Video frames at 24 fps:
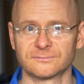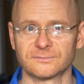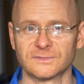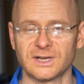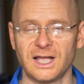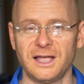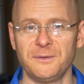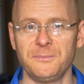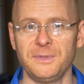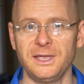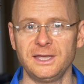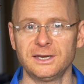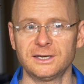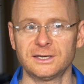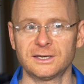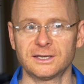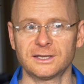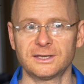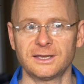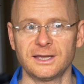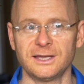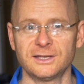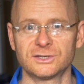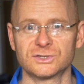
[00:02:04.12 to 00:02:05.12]
I made it
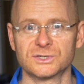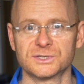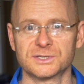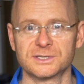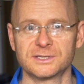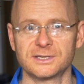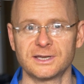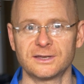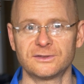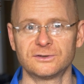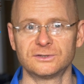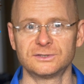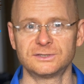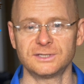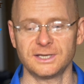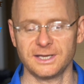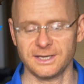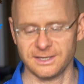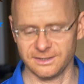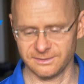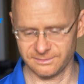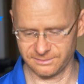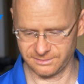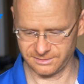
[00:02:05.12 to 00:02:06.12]
again just the other
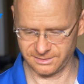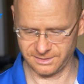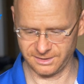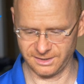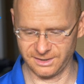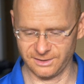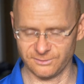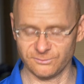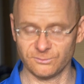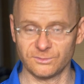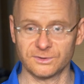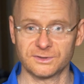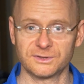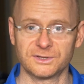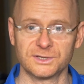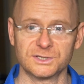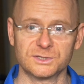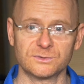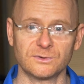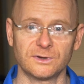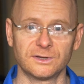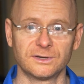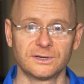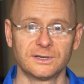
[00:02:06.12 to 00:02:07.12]
day with this
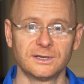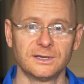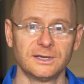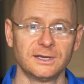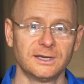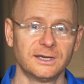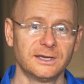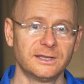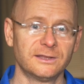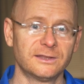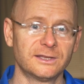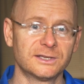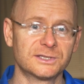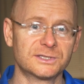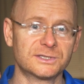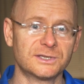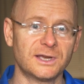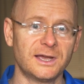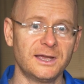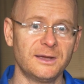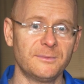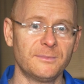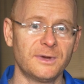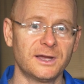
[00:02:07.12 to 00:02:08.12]
one. This
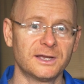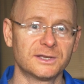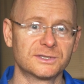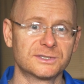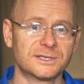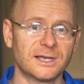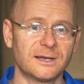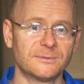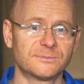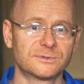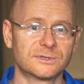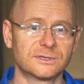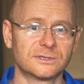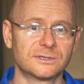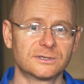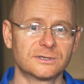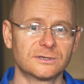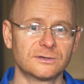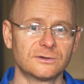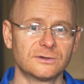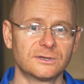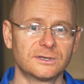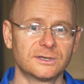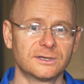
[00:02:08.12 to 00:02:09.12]
time I
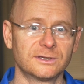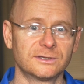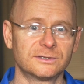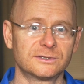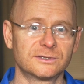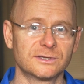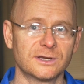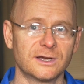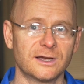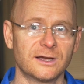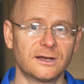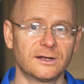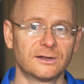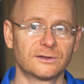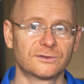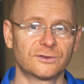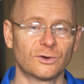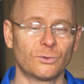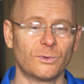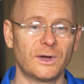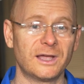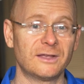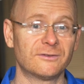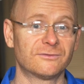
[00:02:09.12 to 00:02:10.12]
substituted the
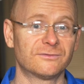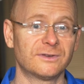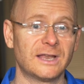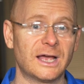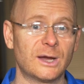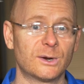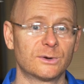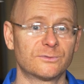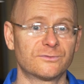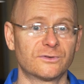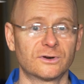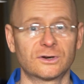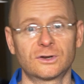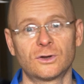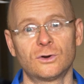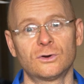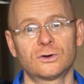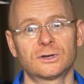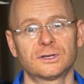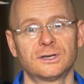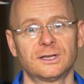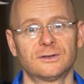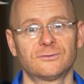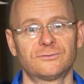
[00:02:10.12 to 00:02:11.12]
white flour for
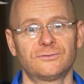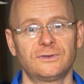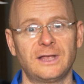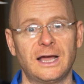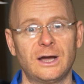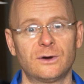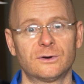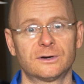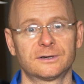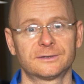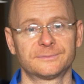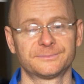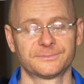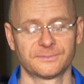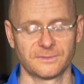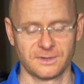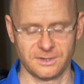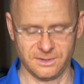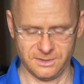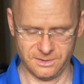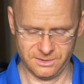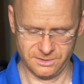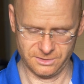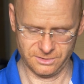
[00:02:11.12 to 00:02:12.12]
coconut flour,
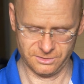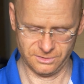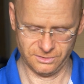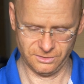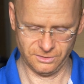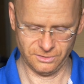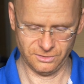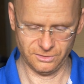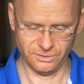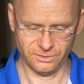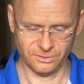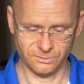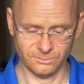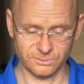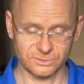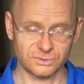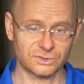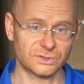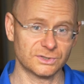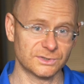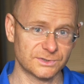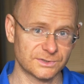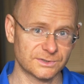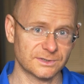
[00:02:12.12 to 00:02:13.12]
you know,
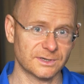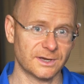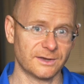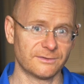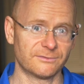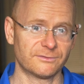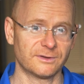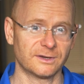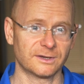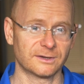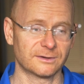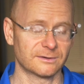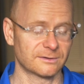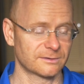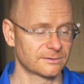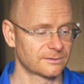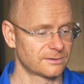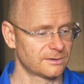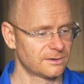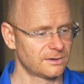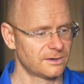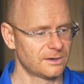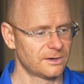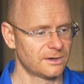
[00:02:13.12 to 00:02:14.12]
which is, I think,
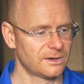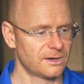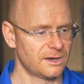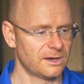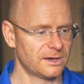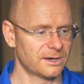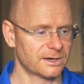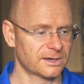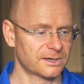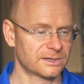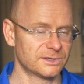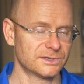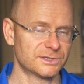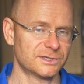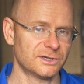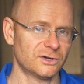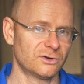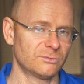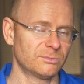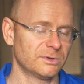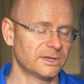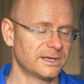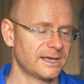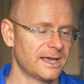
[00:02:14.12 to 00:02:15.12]

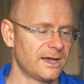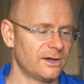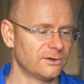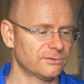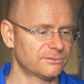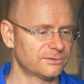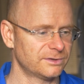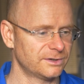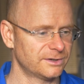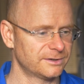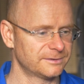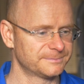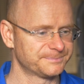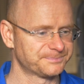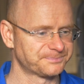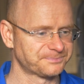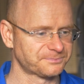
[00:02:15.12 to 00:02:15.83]
considerably healthier.